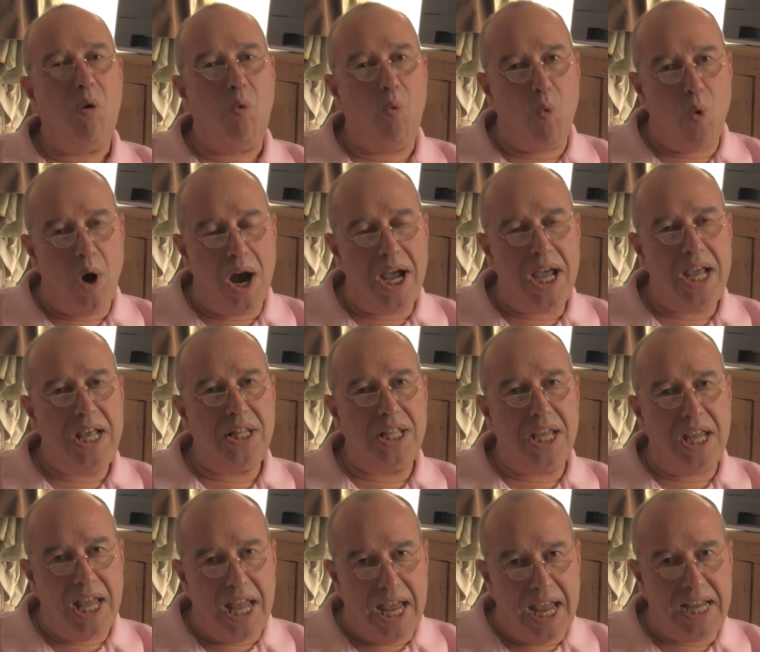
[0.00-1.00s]
Why
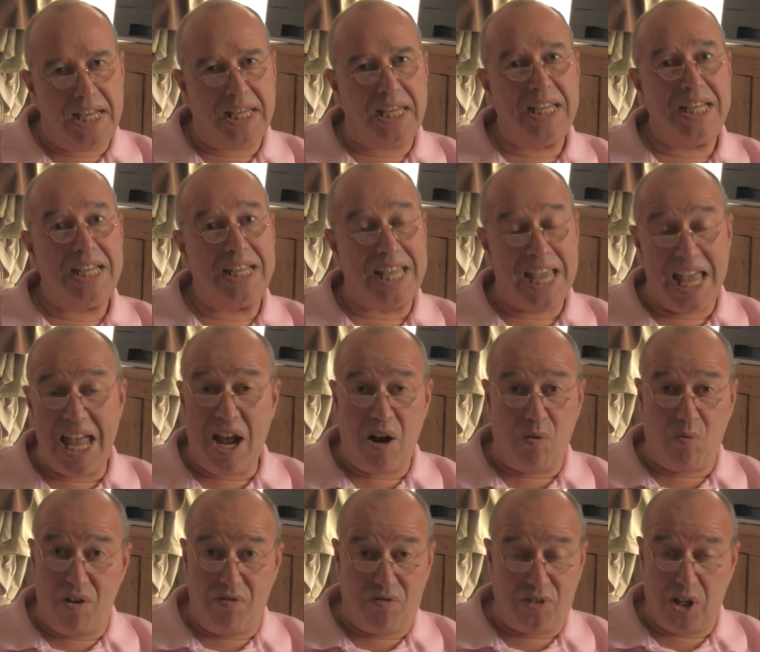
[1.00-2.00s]
the heck
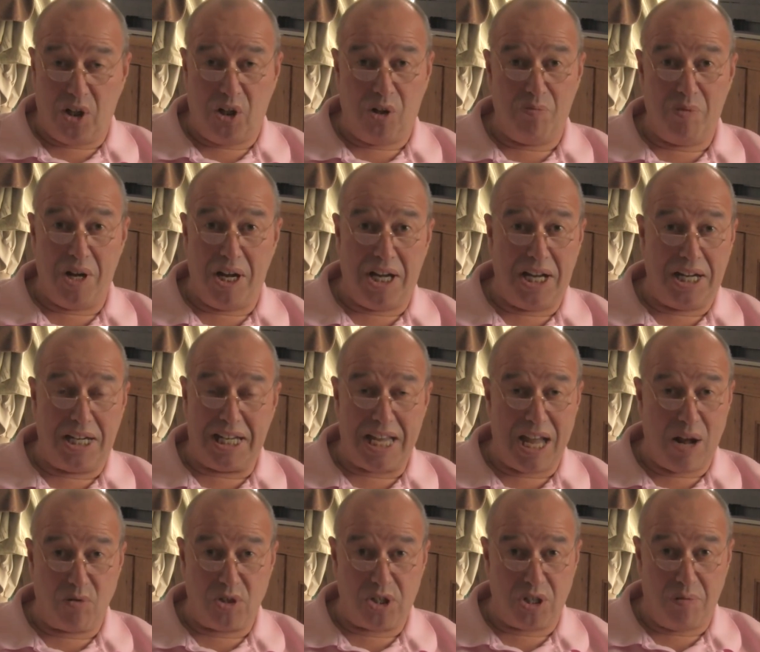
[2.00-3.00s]
can't we film at
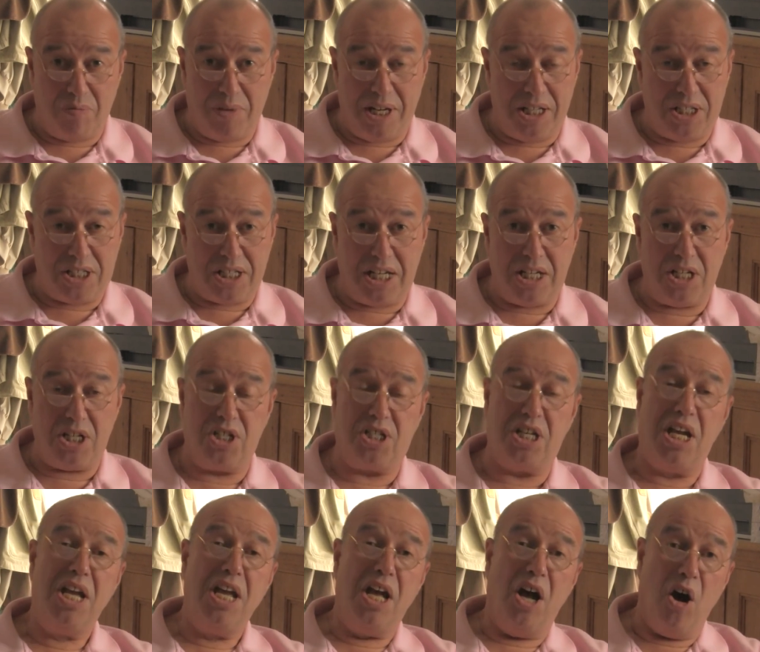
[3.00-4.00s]
council
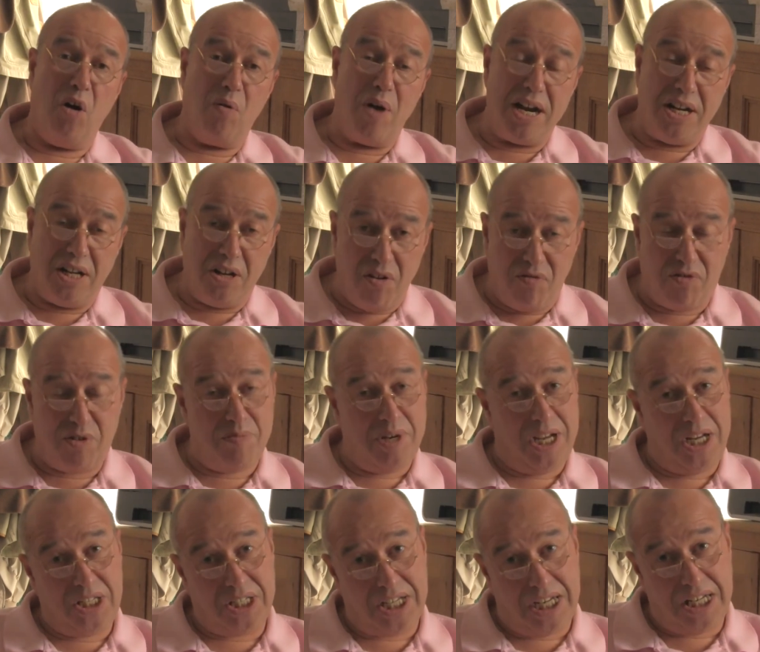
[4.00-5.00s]
meetings or any other
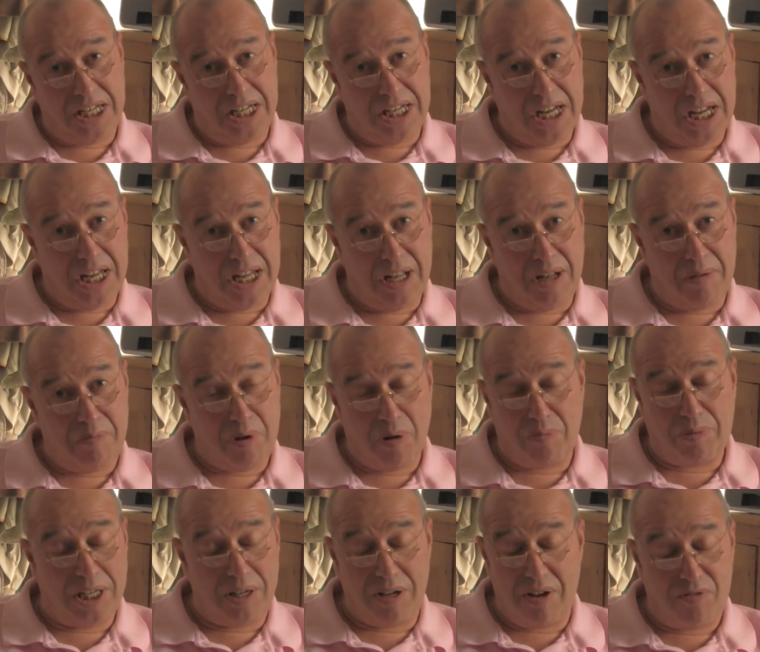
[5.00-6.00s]
meeting
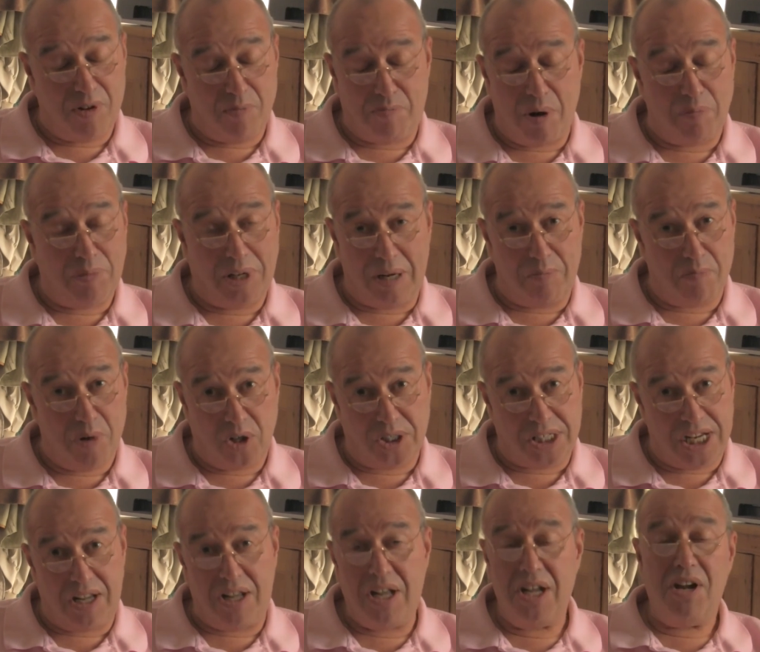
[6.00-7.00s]
of a public
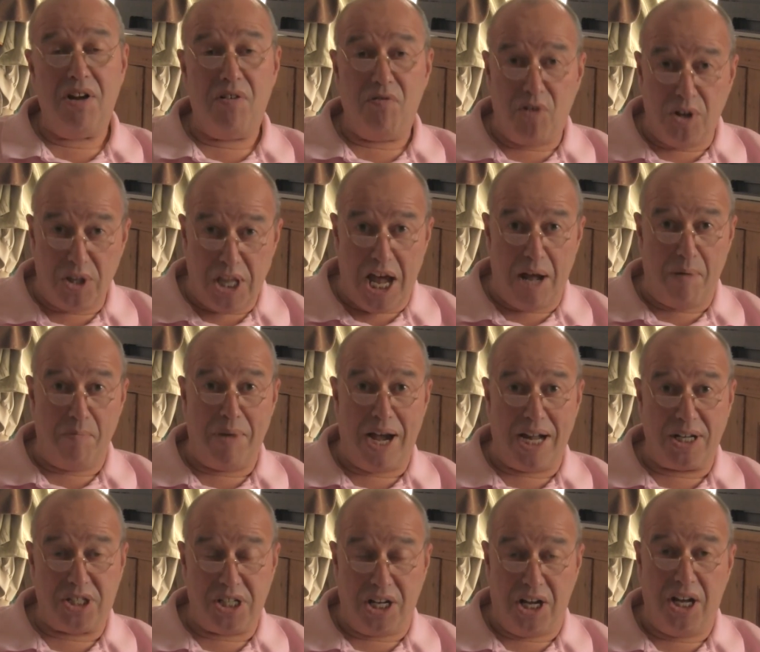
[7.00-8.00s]
body for that
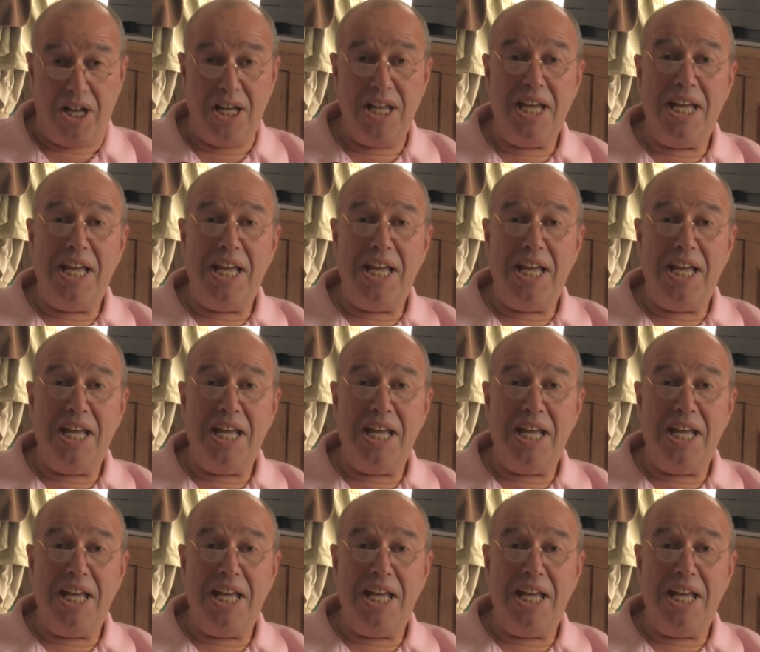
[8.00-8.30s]
matter?